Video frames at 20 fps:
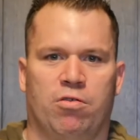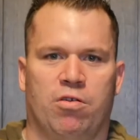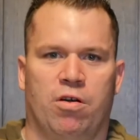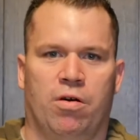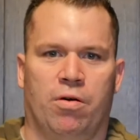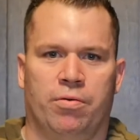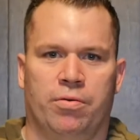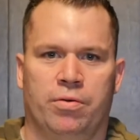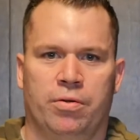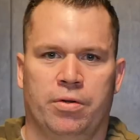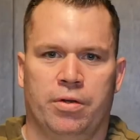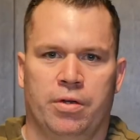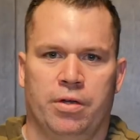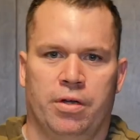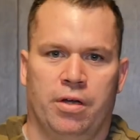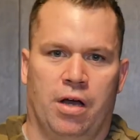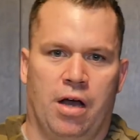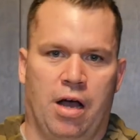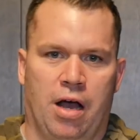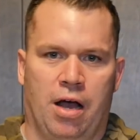So
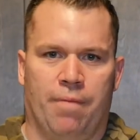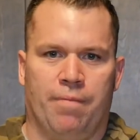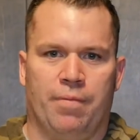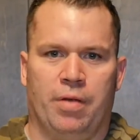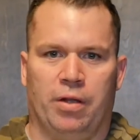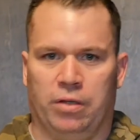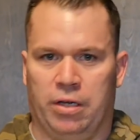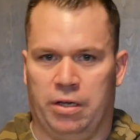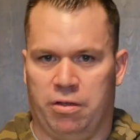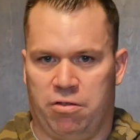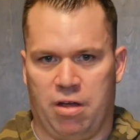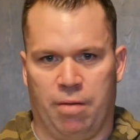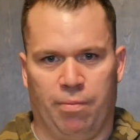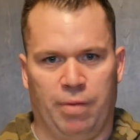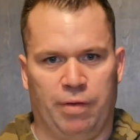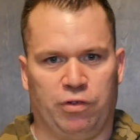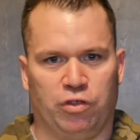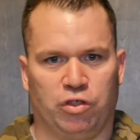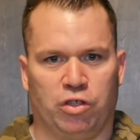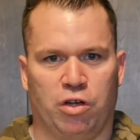um, some
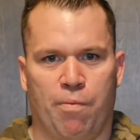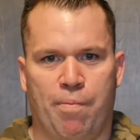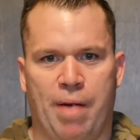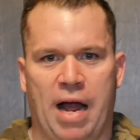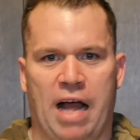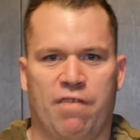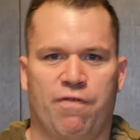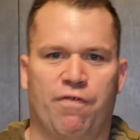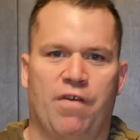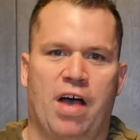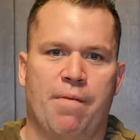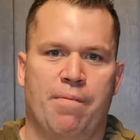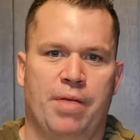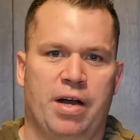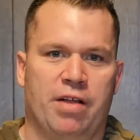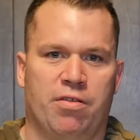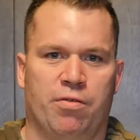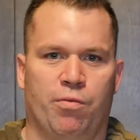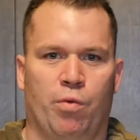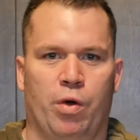lifters go past five
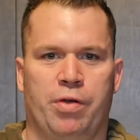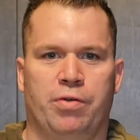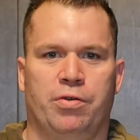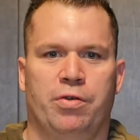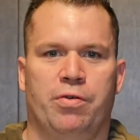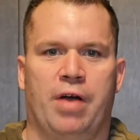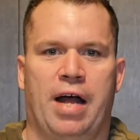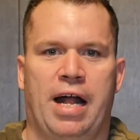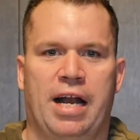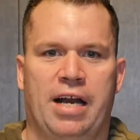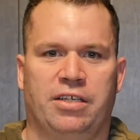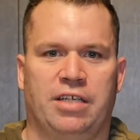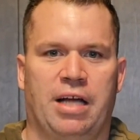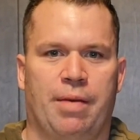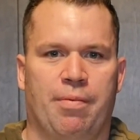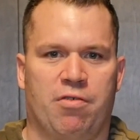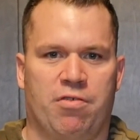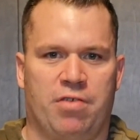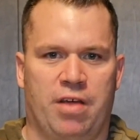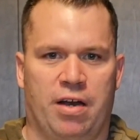minutes, and what you do ahead of
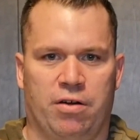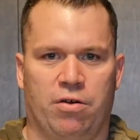time is set